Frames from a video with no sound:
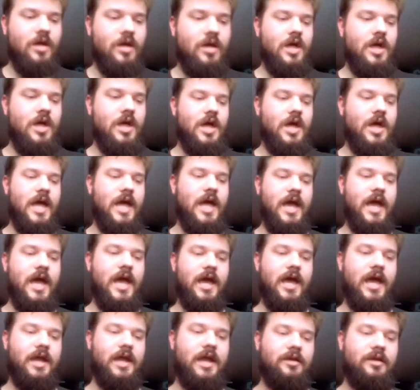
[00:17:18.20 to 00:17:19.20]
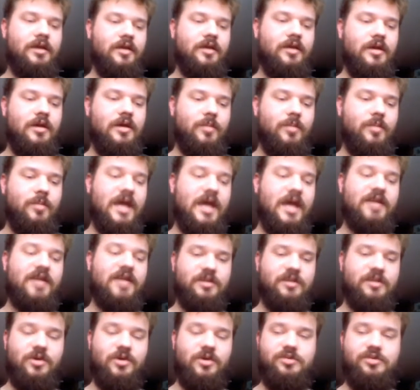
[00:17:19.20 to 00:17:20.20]
And as I
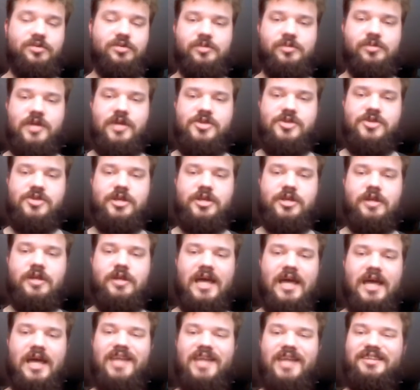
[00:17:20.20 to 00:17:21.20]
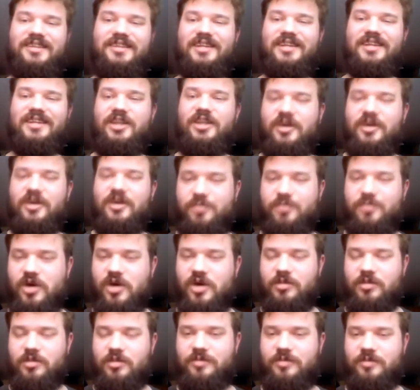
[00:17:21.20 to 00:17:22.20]
also mentioned, it's not a
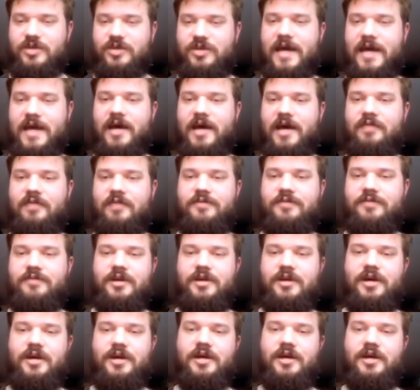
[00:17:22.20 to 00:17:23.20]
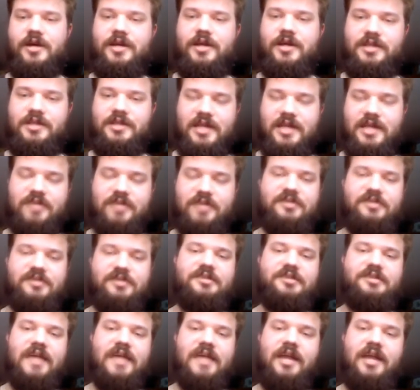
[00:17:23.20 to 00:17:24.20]
problem to have disks
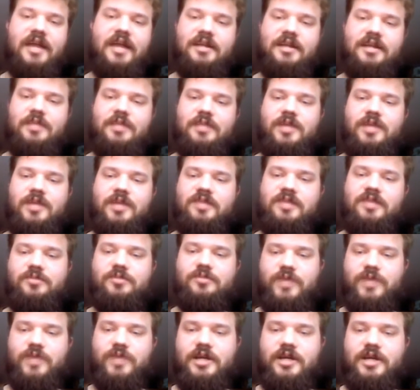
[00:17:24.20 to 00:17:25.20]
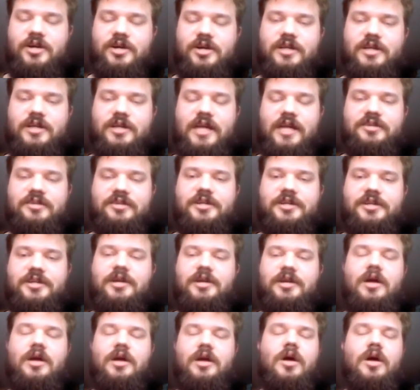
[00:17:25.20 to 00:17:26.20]
and DBs within our cluster,
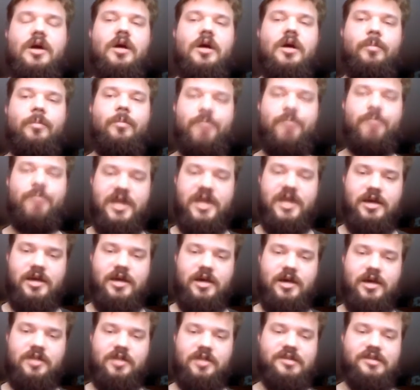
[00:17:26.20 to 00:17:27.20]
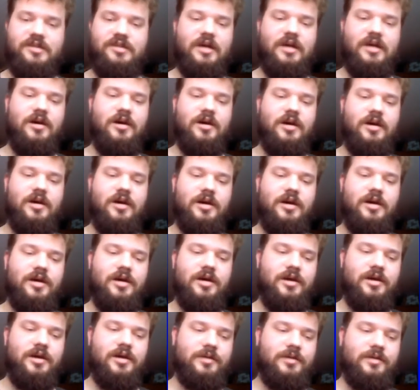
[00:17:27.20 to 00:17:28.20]
because
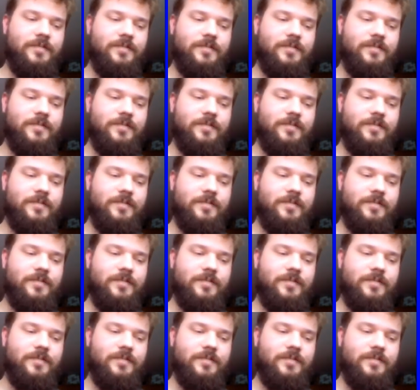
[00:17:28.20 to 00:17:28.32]
the